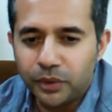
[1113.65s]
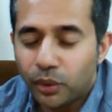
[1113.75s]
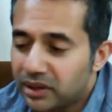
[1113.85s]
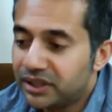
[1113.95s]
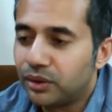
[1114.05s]

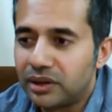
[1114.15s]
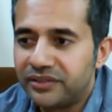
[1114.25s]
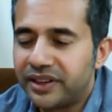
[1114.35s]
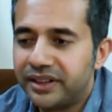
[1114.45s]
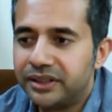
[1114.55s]
All in all,
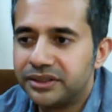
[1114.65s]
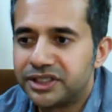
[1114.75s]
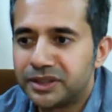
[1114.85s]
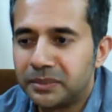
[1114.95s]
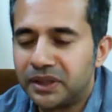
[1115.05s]
a very good
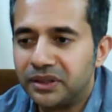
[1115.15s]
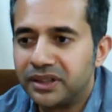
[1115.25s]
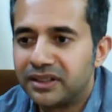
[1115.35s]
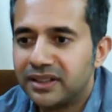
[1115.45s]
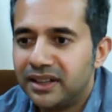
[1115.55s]

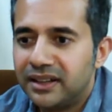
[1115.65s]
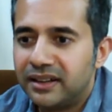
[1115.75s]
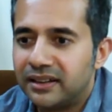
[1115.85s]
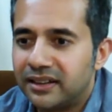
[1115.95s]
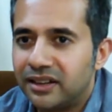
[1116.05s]
smoke.
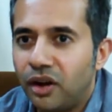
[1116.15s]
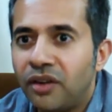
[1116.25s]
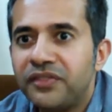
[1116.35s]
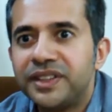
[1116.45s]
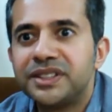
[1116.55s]

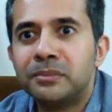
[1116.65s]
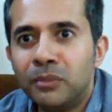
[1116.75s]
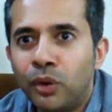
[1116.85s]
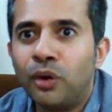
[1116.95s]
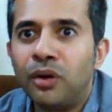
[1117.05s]
Offers
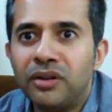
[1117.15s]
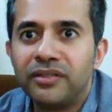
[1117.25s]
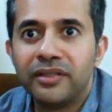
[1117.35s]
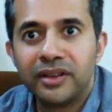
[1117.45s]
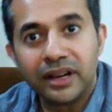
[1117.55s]
more
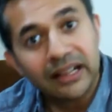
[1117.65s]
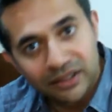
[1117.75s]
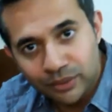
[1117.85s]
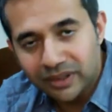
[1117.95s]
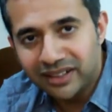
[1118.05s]

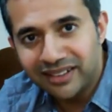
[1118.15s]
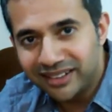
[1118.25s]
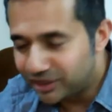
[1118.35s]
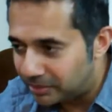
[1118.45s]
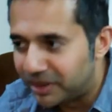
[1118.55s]
to
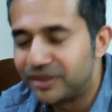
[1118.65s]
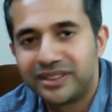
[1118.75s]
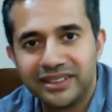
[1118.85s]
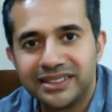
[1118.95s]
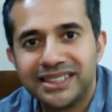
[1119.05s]

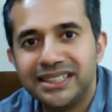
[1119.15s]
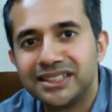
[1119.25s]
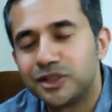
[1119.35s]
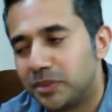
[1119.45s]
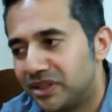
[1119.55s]
both a
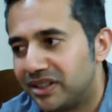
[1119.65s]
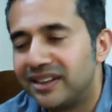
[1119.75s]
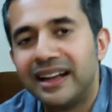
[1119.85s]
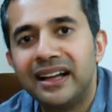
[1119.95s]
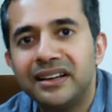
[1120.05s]
seasoned smoker
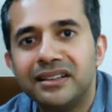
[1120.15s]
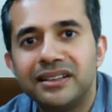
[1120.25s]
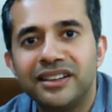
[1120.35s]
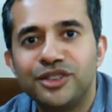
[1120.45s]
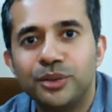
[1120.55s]
and
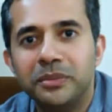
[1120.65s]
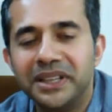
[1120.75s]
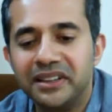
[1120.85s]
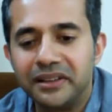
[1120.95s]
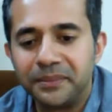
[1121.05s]
to a
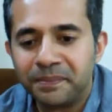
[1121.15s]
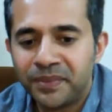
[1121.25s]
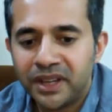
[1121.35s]
beginner.